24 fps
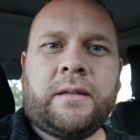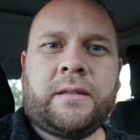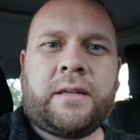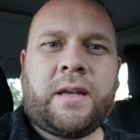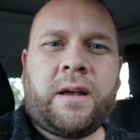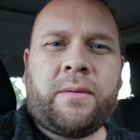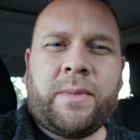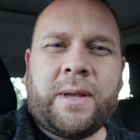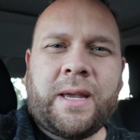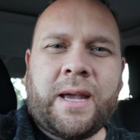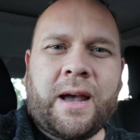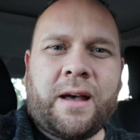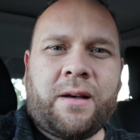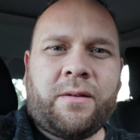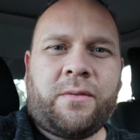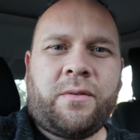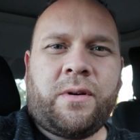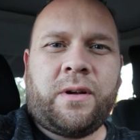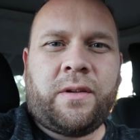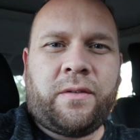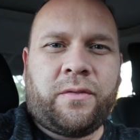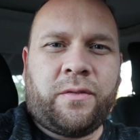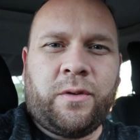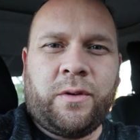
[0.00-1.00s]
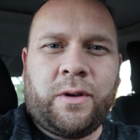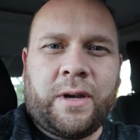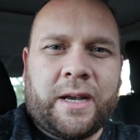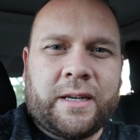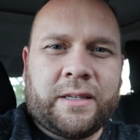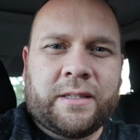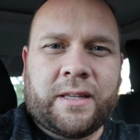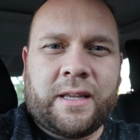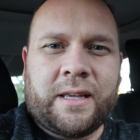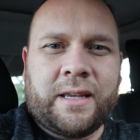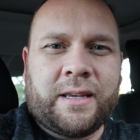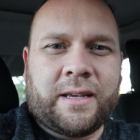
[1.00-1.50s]
Tell me how, if you
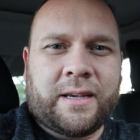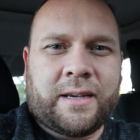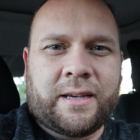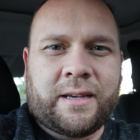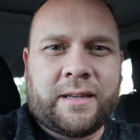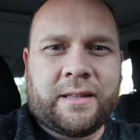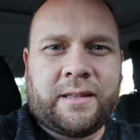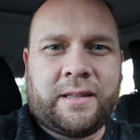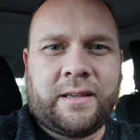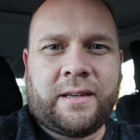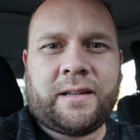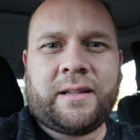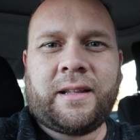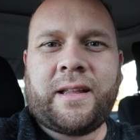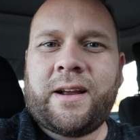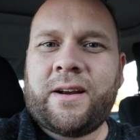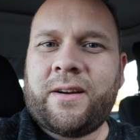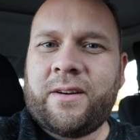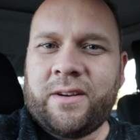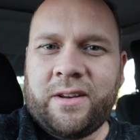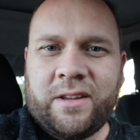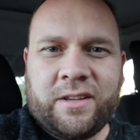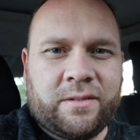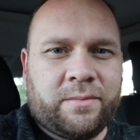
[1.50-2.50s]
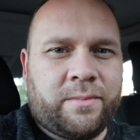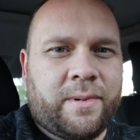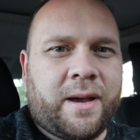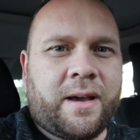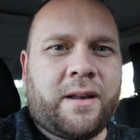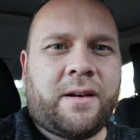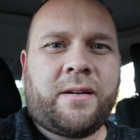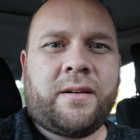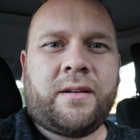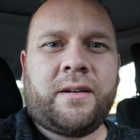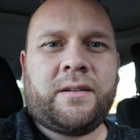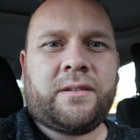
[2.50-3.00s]
guys think the clarity's
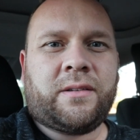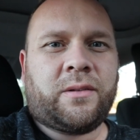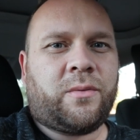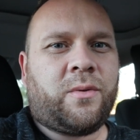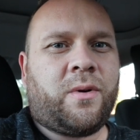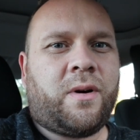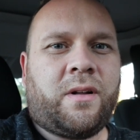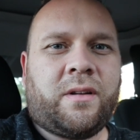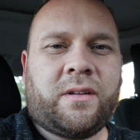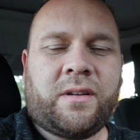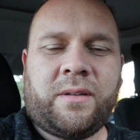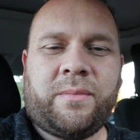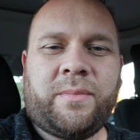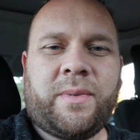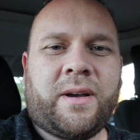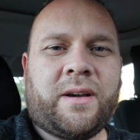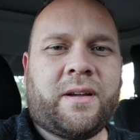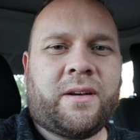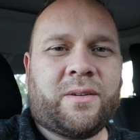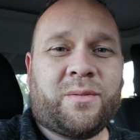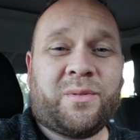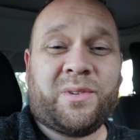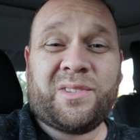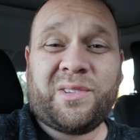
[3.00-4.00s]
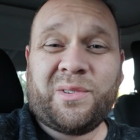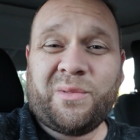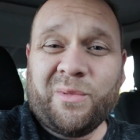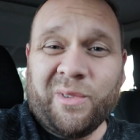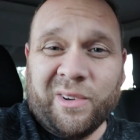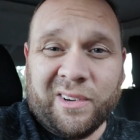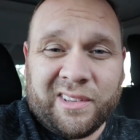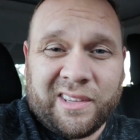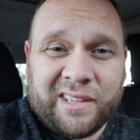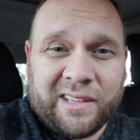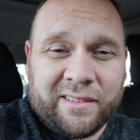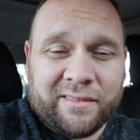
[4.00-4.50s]
better, is the quality better, was it
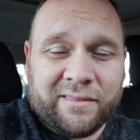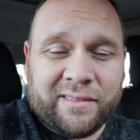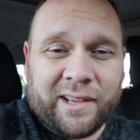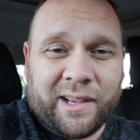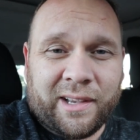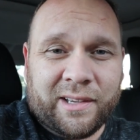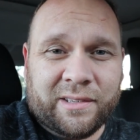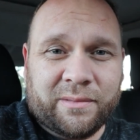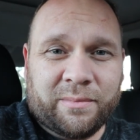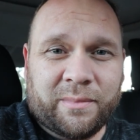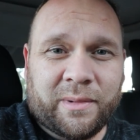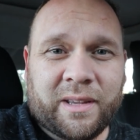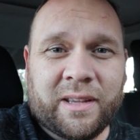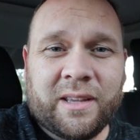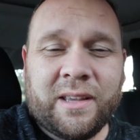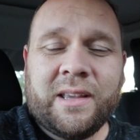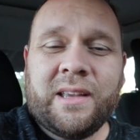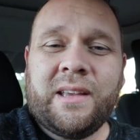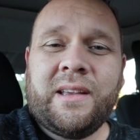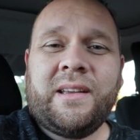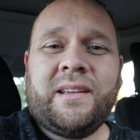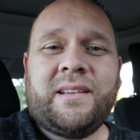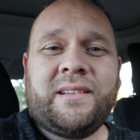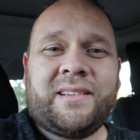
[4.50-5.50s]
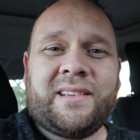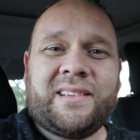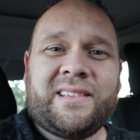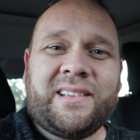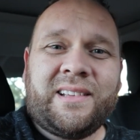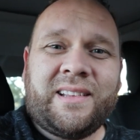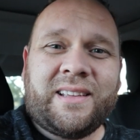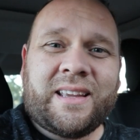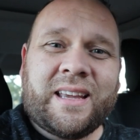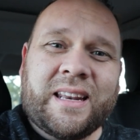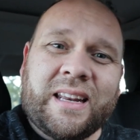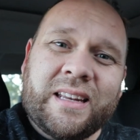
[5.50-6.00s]
worth the investment? Does
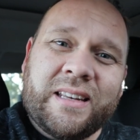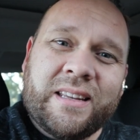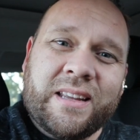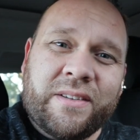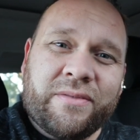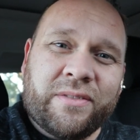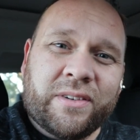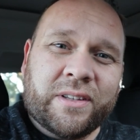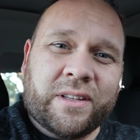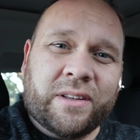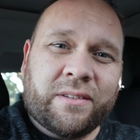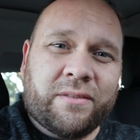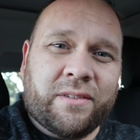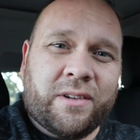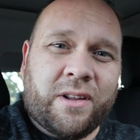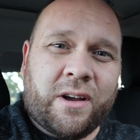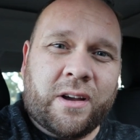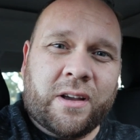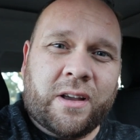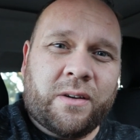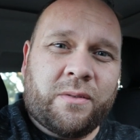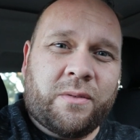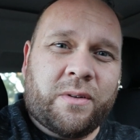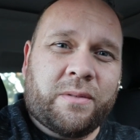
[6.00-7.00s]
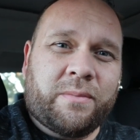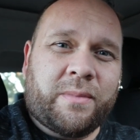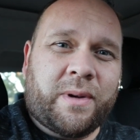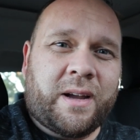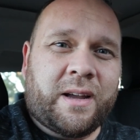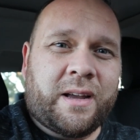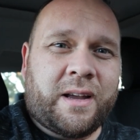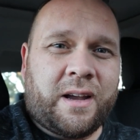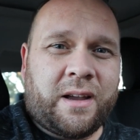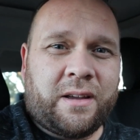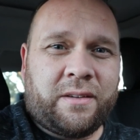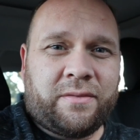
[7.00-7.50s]
it look any different than vlogging with
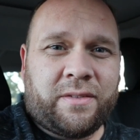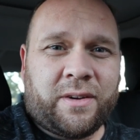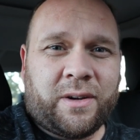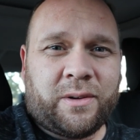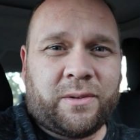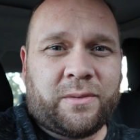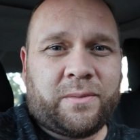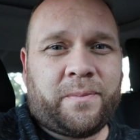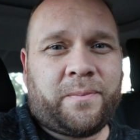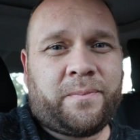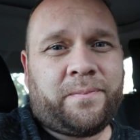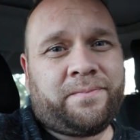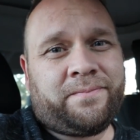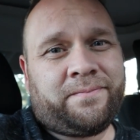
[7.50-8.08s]
my iPhone?